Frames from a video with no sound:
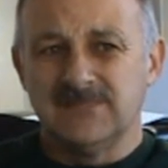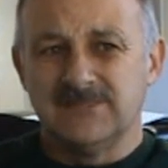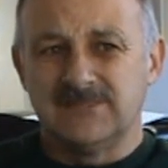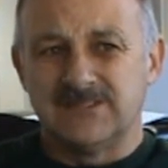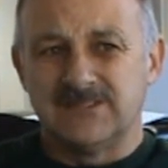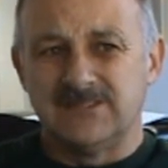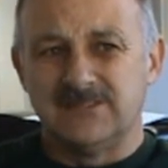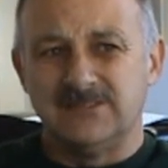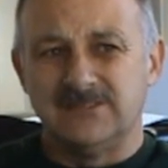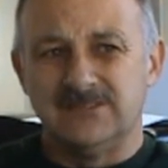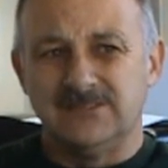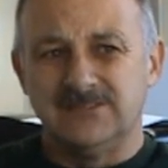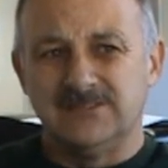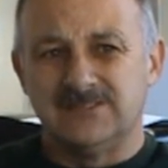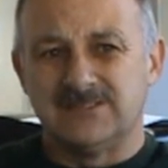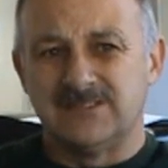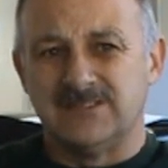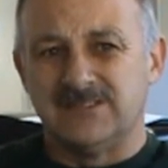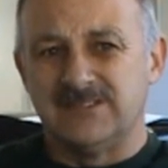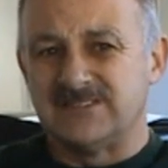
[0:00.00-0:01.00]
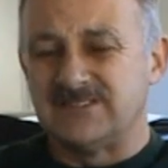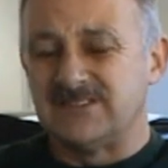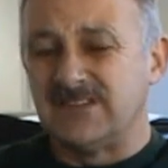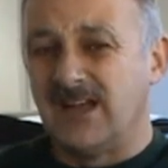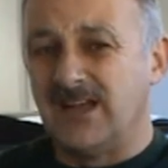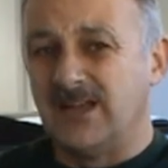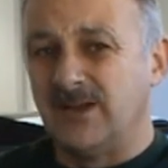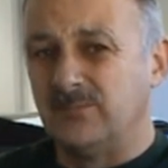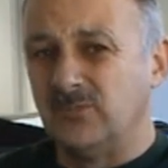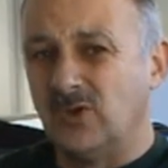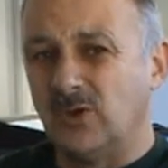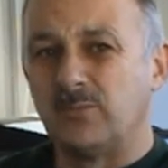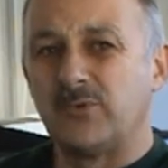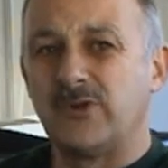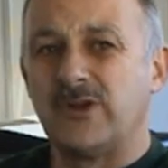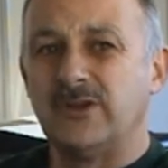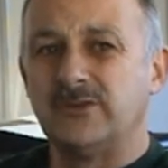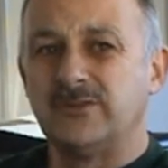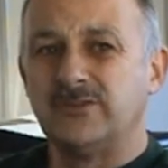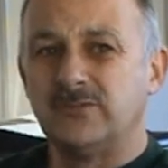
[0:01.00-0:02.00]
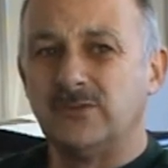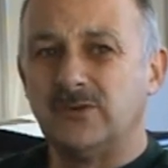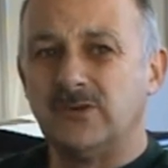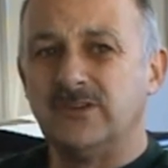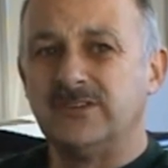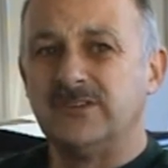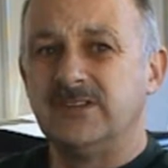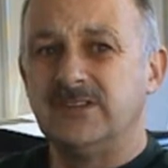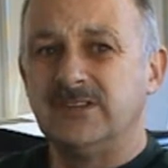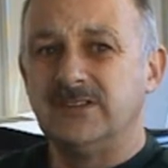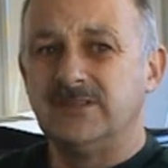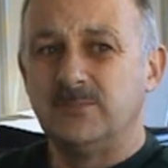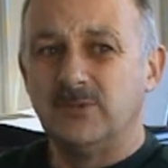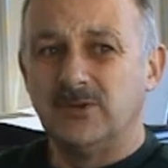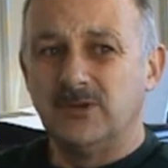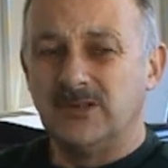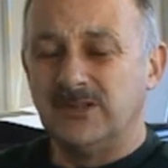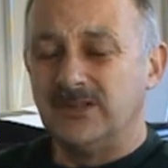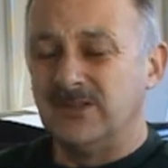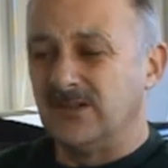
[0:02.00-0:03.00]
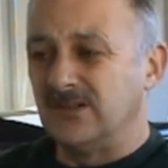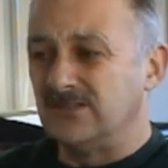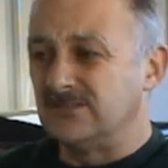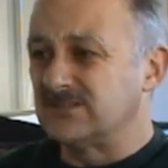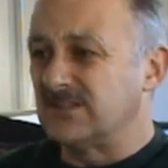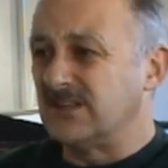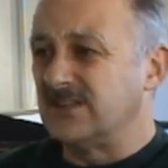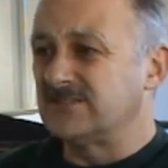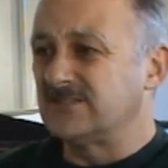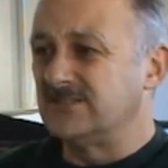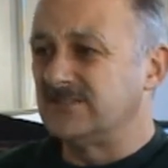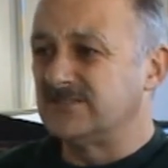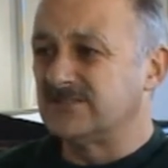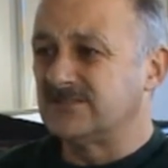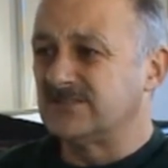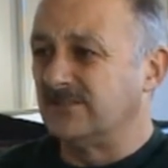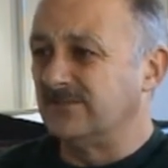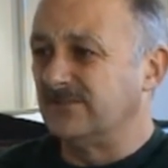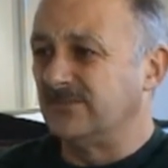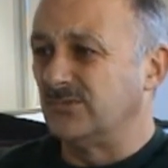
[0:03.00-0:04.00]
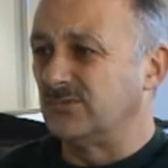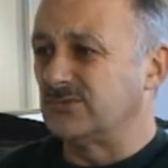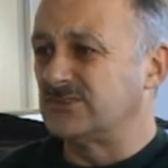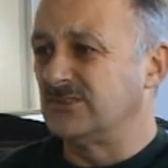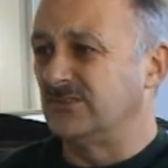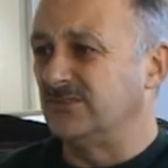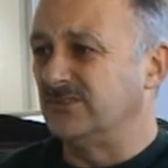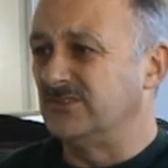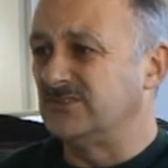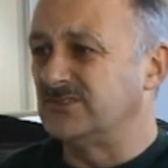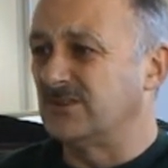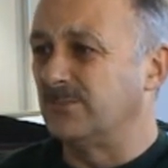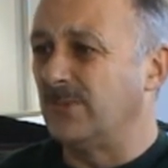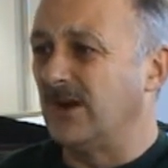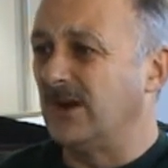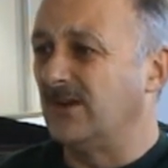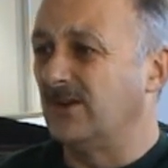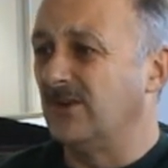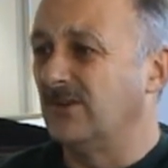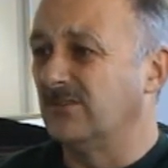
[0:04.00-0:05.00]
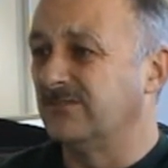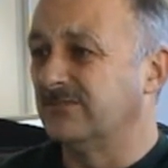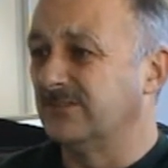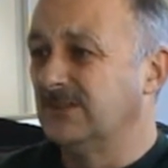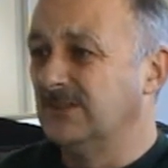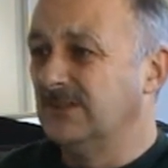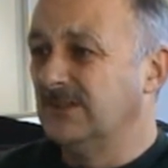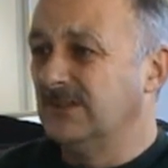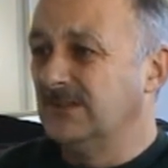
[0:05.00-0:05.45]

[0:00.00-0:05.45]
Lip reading: this day I'm not proud of what I did, but in those lessons unfortunately I used to bunk off.